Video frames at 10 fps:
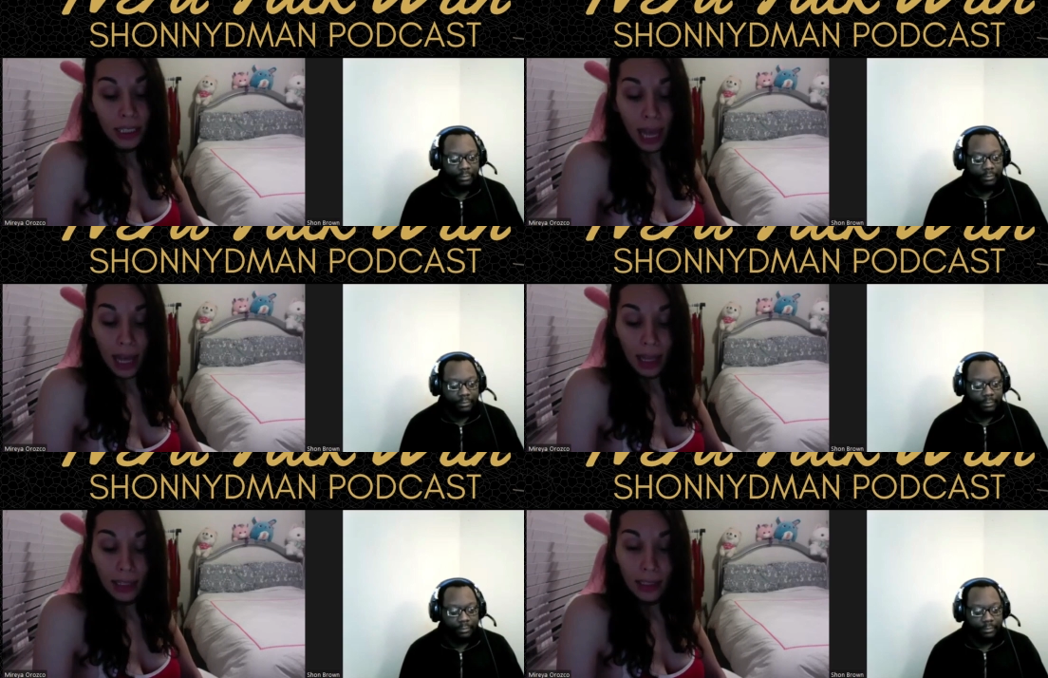
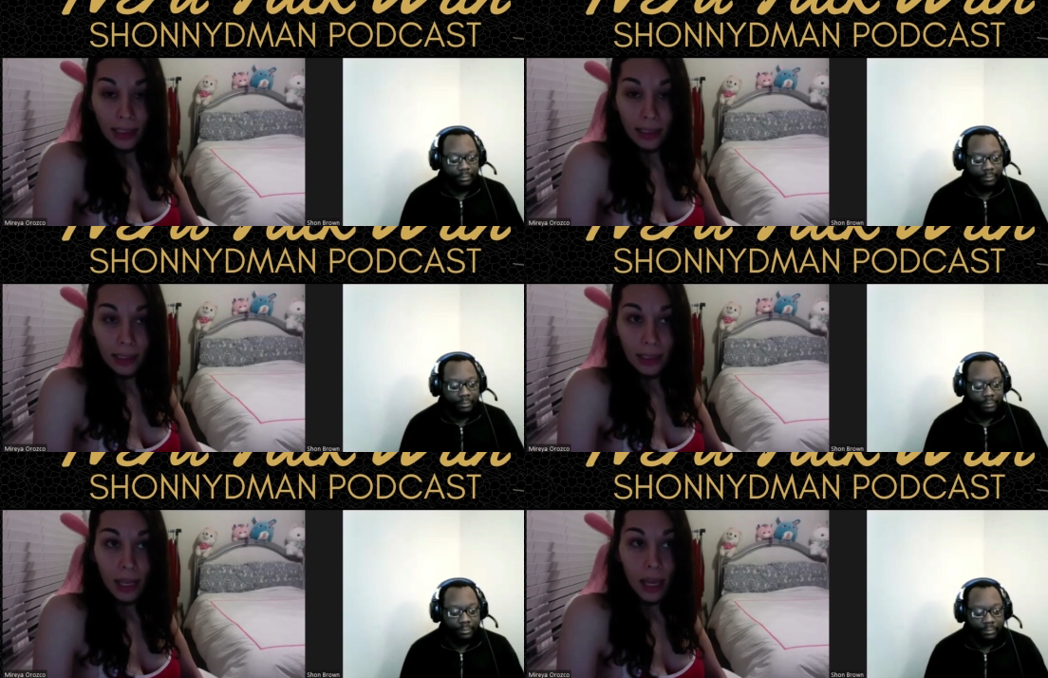
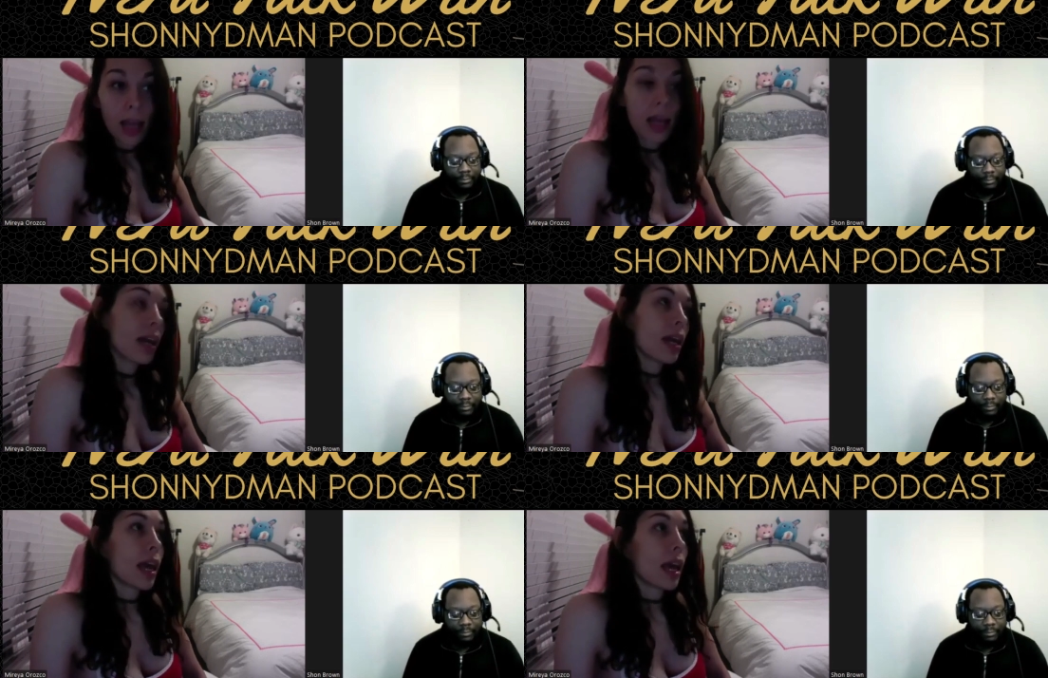Speaker 1: Dallas,
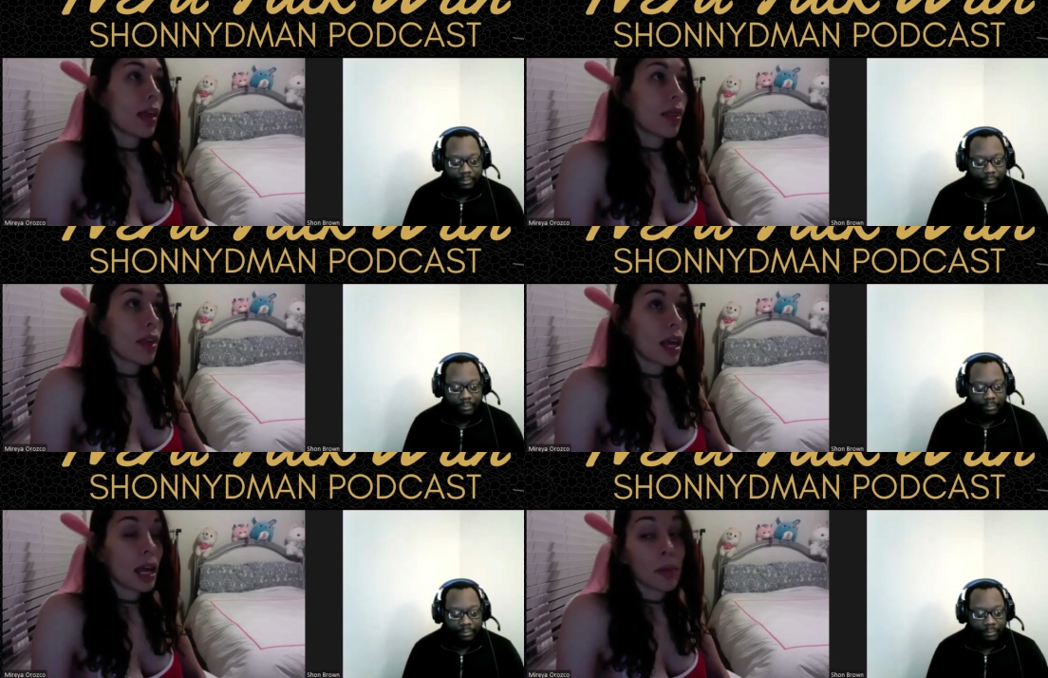and
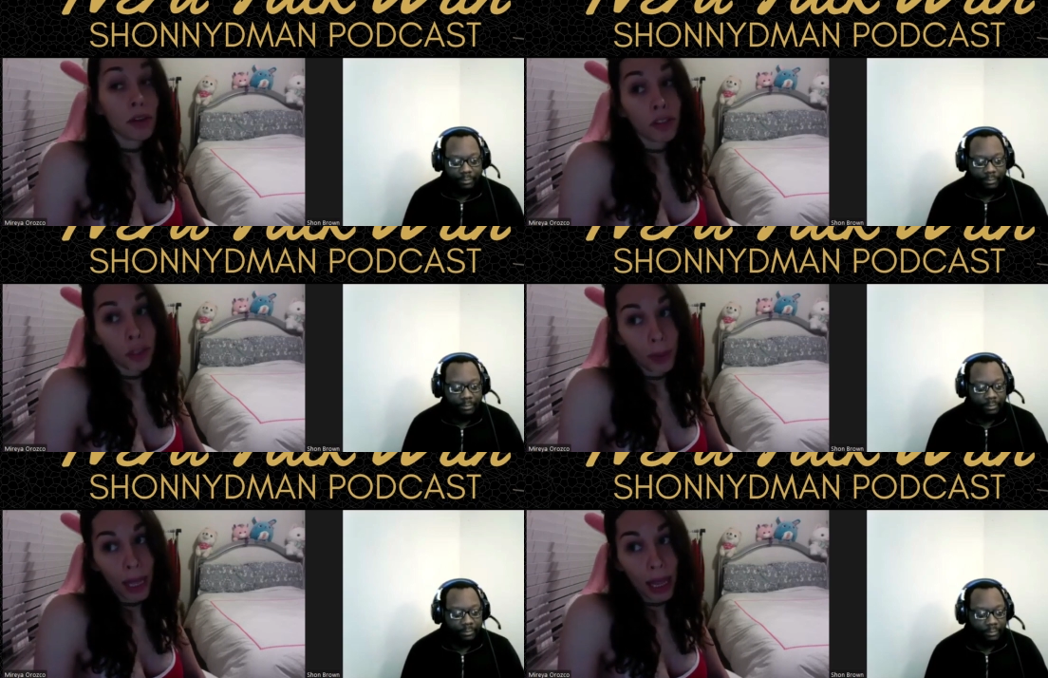then I moved
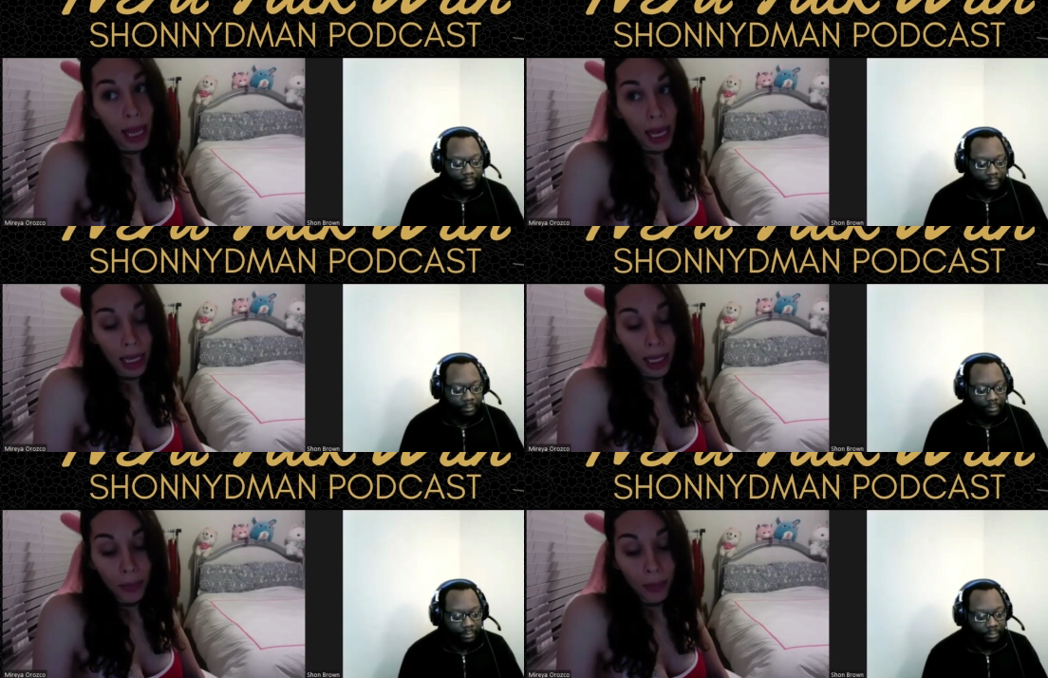to L
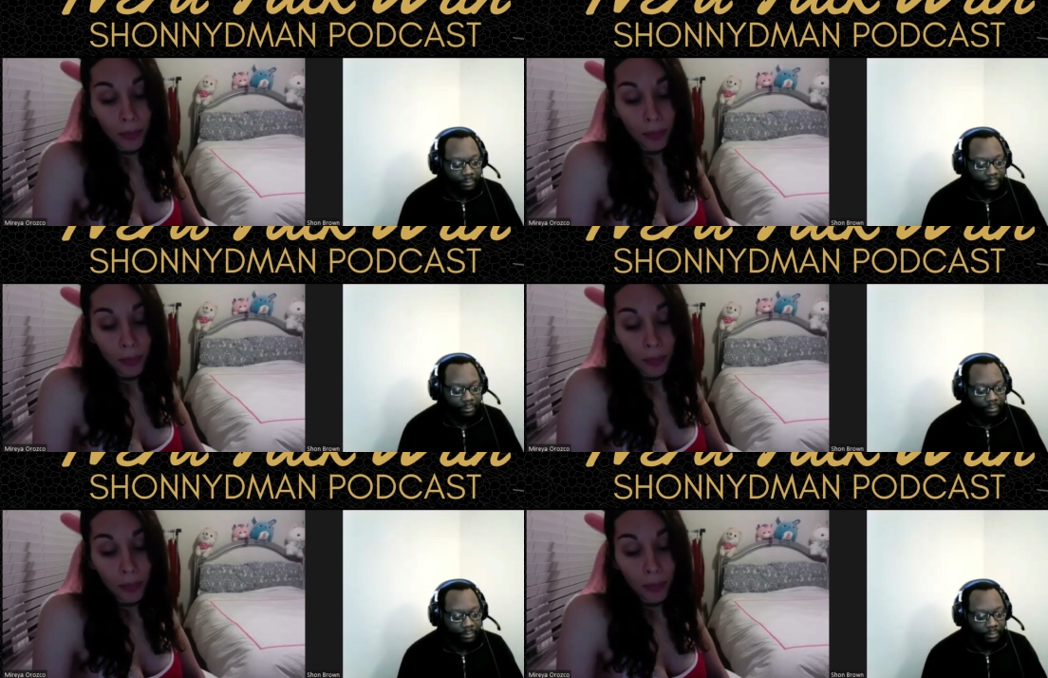A.